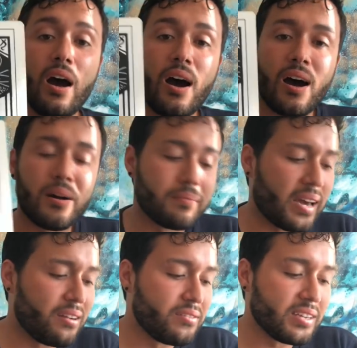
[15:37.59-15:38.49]
Um,
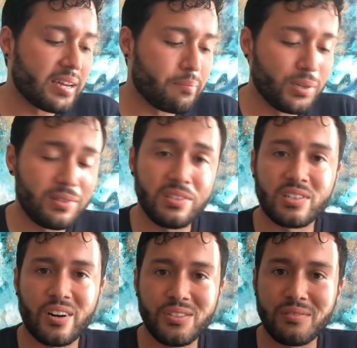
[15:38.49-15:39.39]
I don't think I put these
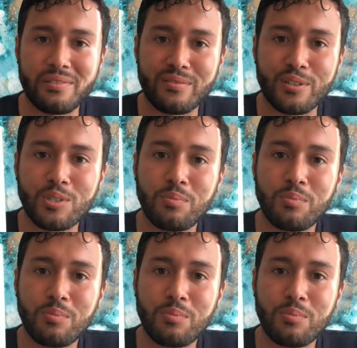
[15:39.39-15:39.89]
cards in reverse,